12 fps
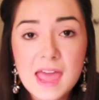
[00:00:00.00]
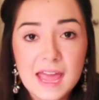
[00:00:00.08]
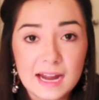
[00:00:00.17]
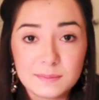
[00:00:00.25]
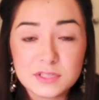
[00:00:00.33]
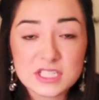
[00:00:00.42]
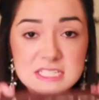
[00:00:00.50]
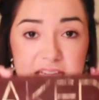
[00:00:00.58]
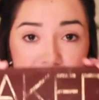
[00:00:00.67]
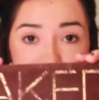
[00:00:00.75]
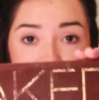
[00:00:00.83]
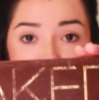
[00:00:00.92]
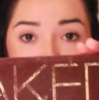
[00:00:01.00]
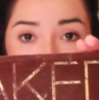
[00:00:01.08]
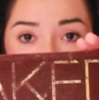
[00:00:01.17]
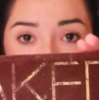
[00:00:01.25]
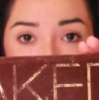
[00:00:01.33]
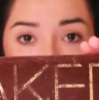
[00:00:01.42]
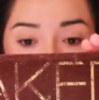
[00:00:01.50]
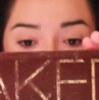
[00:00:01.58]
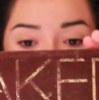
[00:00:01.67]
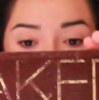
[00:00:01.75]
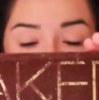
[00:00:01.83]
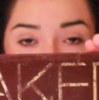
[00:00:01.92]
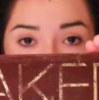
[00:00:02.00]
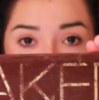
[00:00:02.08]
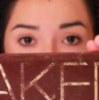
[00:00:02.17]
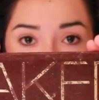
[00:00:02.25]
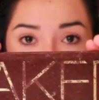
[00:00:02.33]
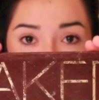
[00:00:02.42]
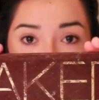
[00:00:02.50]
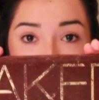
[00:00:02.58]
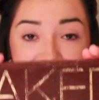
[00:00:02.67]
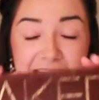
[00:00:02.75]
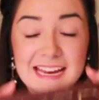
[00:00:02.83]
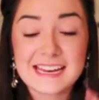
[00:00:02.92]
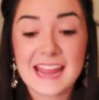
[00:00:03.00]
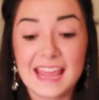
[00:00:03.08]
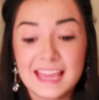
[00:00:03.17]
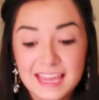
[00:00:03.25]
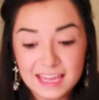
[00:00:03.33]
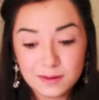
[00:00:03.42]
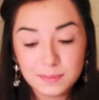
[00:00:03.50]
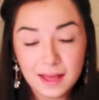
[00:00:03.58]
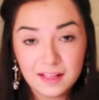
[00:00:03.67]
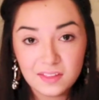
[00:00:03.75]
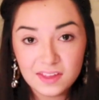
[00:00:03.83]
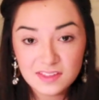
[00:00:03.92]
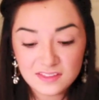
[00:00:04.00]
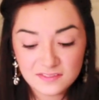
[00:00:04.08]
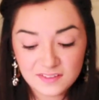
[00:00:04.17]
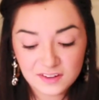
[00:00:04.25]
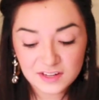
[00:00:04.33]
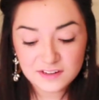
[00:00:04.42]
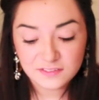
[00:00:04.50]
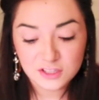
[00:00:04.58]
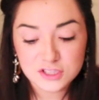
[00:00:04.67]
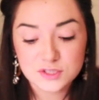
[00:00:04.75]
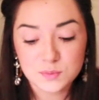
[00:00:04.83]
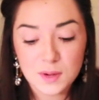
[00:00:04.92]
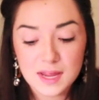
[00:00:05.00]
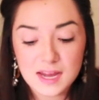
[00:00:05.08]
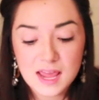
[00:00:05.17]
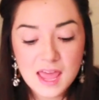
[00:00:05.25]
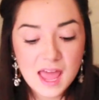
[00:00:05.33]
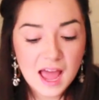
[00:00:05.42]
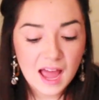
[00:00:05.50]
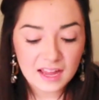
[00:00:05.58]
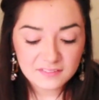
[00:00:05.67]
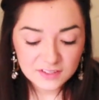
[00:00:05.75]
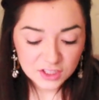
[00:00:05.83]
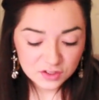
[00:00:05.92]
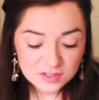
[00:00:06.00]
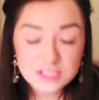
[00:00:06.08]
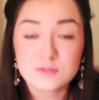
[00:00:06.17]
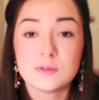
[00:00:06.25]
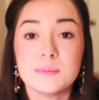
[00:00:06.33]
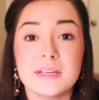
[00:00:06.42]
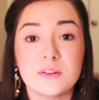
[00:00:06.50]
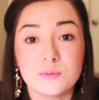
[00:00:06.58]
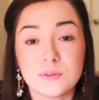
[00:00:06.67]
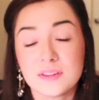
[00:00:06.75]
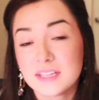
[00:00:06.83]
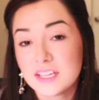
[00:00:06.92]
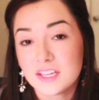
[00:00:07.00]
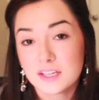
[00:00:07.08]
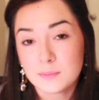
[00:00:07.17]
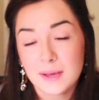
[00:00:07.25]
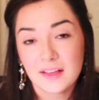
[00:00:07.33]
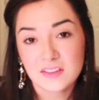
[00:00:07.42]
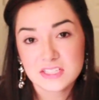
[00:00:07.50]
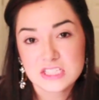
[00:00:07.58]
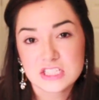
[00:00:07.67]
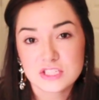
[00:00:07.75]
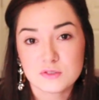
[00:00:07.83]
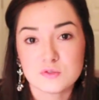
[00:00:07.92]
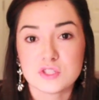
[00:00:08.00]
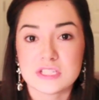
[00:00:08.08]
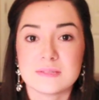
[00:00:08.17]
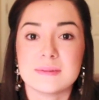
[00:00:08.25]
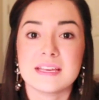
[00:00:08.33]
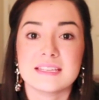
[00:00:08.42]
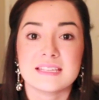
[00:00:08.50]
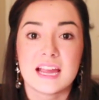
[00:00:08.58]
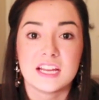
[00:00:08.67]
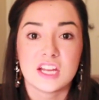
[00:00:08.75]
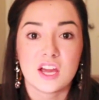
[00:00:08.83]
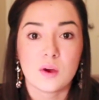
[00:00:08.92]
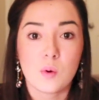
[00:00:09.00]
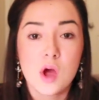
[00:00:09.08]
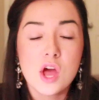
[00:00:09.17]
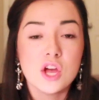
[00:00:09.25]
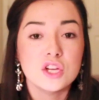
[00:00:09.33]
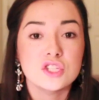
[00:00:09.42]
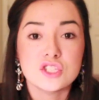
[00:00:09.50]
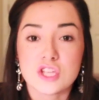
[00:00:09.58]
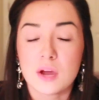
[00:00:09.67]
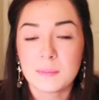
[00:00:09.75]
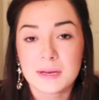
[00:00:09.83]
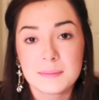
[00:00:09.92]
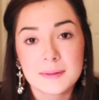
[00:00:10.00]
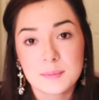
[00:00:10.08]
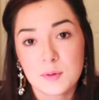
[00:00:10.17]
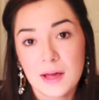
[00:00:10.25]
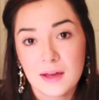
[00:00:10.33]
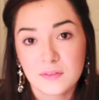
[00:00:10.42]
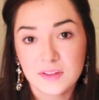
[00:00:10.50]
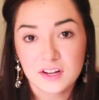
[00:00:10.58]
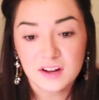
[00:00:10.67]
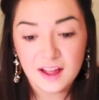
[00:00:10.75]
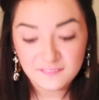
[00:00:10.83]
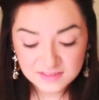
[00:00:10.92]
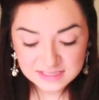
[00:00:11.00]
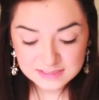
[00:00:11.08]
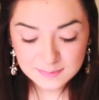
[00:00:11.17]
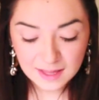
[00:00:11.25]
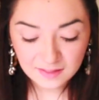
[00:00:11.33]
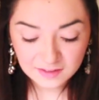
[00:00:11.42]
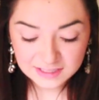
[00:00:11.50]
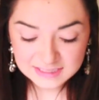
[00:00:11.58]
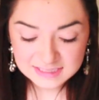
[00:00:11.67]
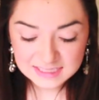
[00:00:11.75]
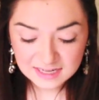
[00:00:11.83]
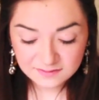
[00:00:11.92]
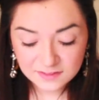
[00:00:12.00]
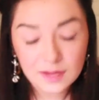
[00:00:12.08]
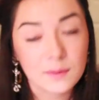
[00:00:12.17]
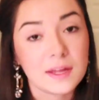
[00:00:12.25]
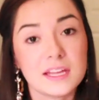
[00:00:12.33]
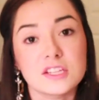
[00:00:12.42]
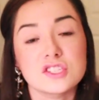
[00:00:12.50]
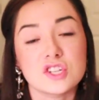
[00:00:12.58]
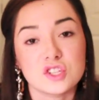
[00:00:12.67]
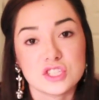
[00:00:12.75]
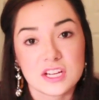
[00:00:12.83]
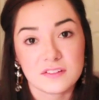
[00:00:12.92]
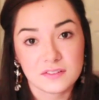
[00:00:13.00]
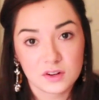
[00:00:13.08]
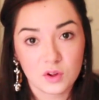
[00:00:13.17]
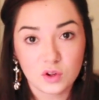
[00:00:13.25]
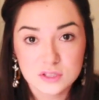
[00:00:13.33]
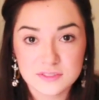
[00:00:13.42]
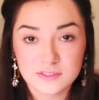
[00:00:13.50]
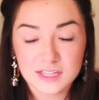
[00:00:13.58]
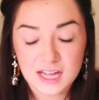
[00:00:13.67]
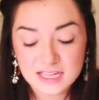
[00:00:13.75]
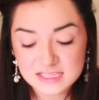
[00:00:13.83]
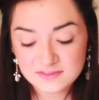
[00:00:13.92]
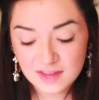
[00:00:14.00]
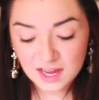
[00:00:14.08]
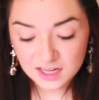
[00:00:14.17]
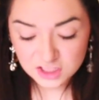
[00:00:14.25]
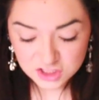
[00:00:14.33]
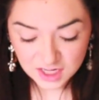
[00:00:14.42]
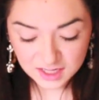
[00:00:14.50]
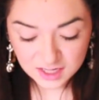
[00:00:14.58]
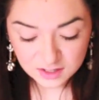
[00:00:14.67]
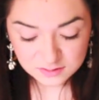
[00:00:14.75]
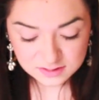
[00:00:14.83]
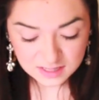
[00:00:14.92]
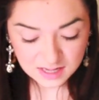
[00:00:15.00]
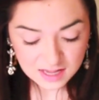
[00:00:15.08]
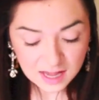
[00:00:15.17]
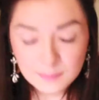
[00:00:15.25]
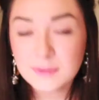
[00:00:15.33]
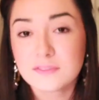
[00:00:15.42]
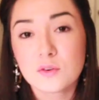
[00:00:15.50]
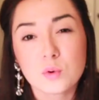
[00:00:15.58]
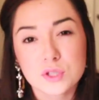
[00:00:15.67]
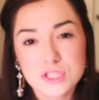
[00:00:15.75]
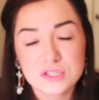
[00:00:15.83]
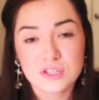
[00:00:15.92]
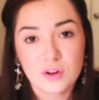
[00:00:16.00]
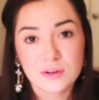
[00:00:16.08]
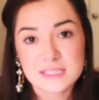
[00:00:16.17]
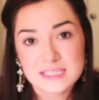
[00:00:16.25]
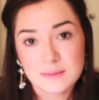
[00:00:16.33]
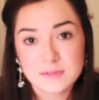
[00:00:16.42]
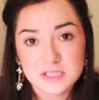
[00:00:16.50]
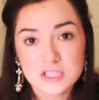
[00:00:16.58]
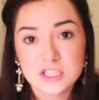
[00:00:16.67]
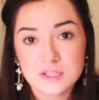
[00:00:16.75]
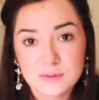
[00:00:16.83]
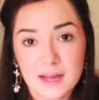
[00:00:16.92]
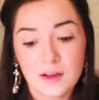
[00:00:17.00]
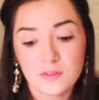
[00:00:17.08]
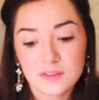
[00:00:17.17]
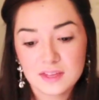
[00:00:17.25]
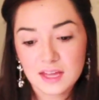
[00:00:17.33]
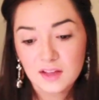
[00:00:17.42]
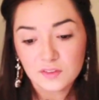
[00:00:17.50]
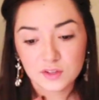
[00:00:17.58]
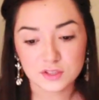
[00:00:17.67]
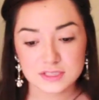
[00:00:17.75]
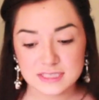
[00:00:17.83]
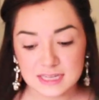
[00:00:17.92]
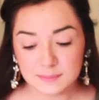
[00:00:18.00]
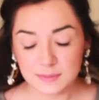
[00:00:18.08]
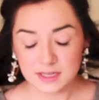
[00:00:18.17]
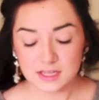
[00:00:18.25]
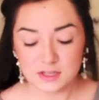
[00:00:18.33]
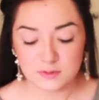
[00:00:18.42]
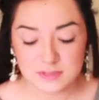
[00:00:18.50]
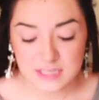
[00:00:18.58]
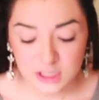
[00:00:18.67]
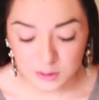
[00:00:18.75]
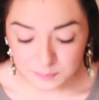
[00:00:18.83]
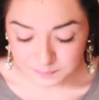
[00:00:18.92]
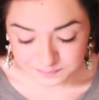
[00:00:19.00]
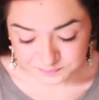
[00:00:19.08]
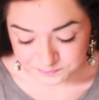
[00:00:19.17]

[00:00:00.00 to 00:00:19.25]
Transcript: And I'm just going to be using the Urban Decay Naked palette, the very first one. I figured this would be a really good palette to use just because I know so many people out there have this palette instead of going and searching for all different kinds of eyeshadows. I mean, of course, you could always substitute out the colors that I'm going to use here.